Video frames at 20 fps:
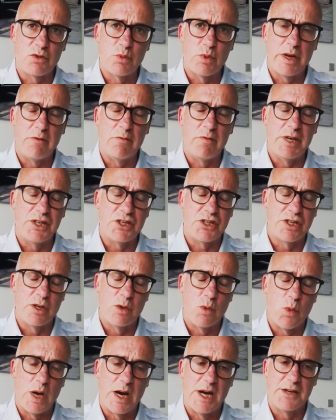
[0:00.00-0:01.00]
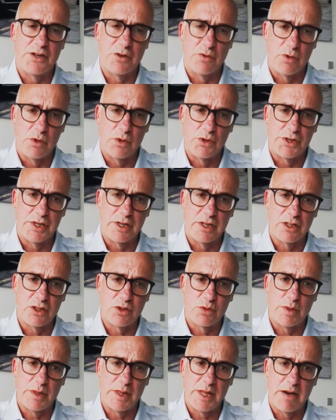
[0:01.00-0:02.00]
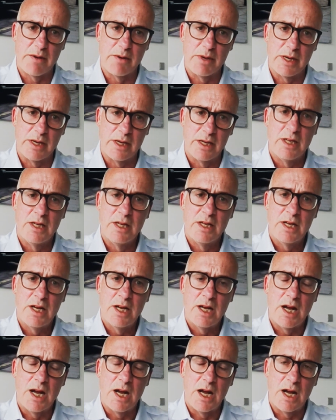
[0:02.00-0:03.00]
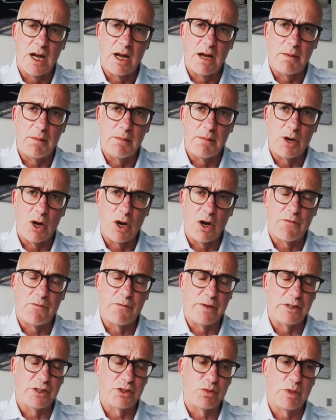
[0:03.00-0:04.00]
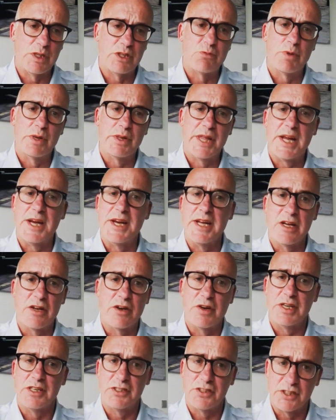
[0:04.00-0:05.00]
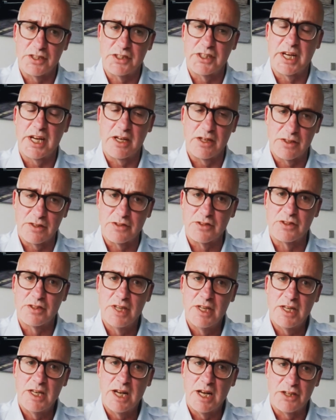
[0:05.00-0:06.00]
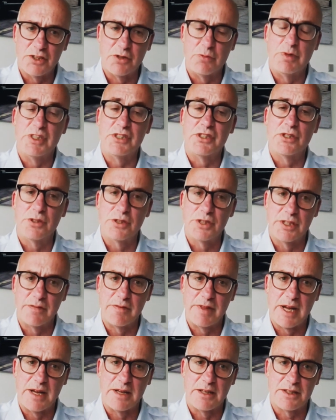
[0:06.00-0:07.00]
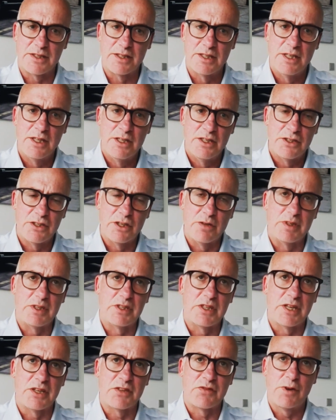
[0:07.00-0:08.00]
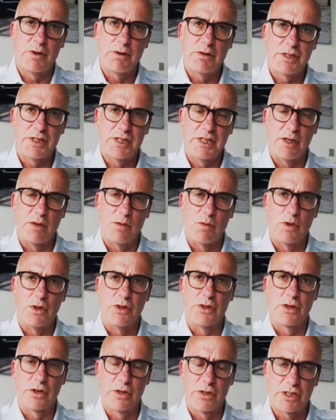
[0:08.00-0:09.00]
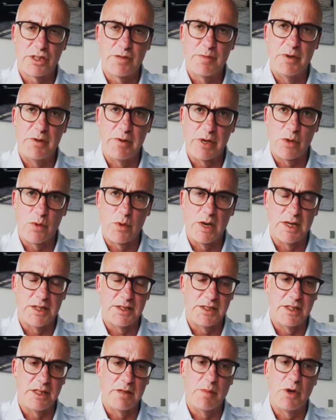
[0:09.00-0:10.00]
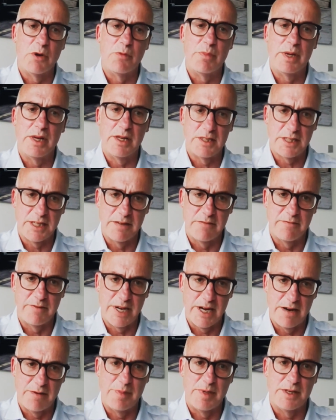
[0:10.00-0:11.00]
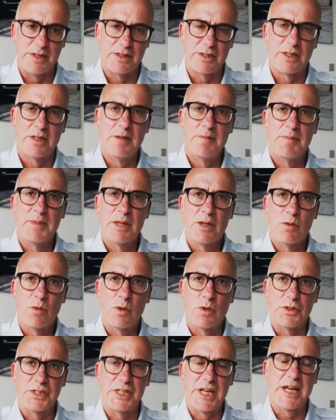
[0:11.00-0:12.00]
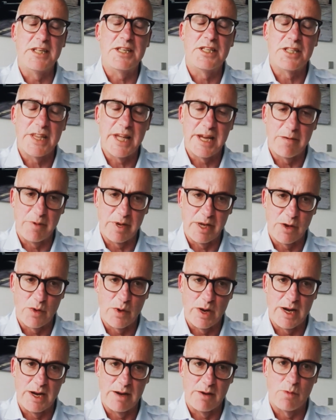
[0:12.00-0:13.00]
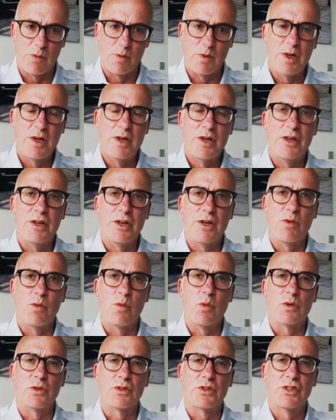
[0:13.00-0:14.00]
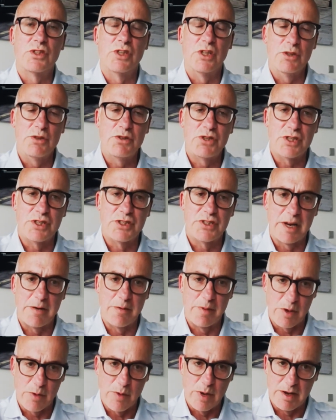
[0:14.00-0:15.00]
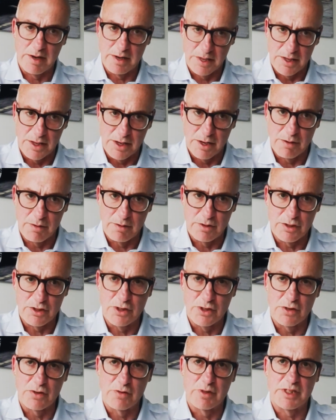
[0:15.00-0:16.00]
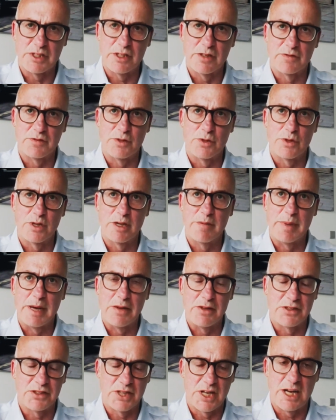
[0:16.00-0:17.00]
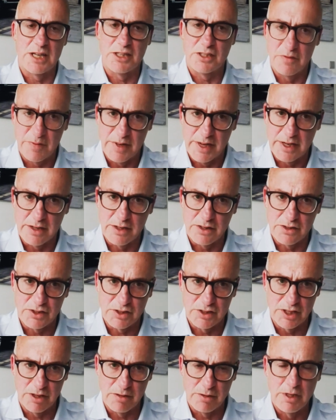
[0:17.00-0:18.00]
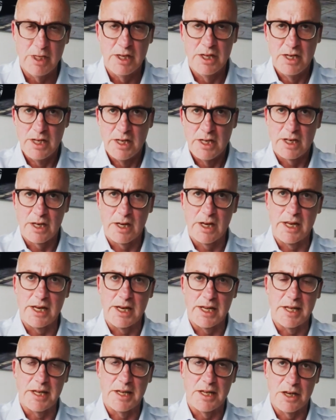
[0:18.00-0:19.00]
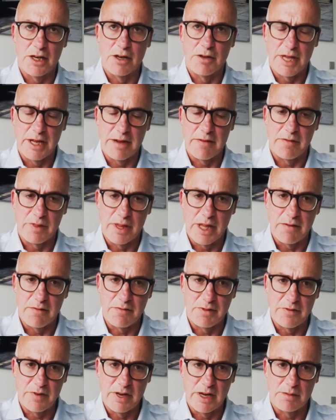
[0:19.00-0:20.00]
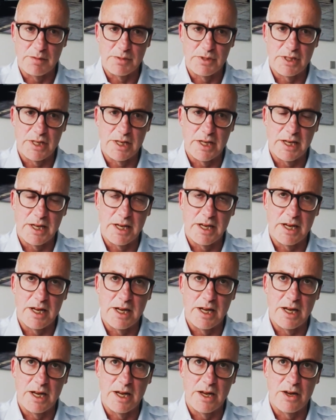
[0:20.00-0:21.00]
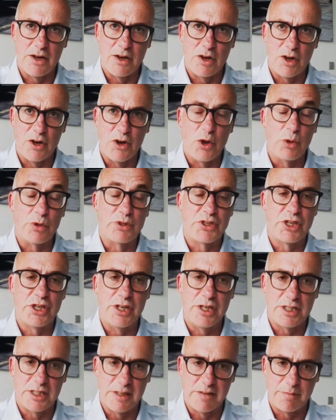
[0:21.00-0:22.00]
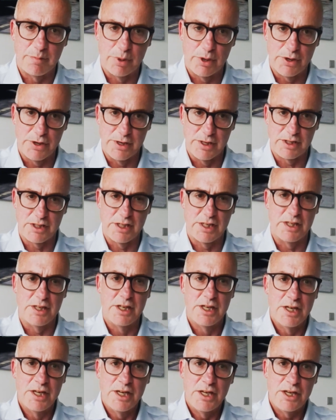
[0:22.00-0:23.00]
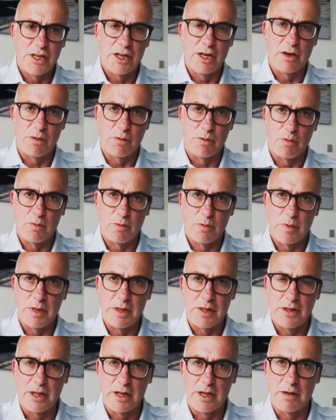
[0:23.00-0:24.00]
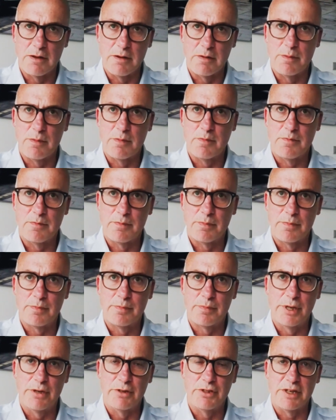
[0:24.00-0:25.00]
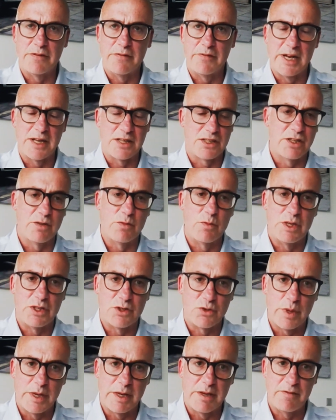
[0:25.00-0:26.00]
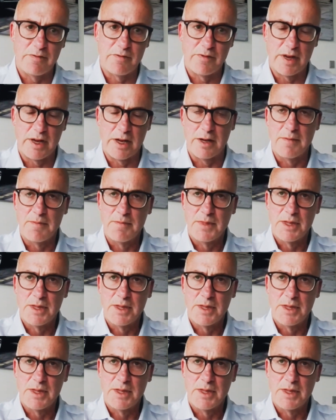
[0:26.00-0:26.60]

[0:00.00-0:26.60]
that we're reaching a wider audience with our offers, which will then increase the sales as a result of that. So it's focusing on what the customer requires in the mobility environment, what data they require, what solutions they require. Jean-Christophe talking about the size of vehicles. So clearly, they've developed an alternative product, and with Project Vector, which we've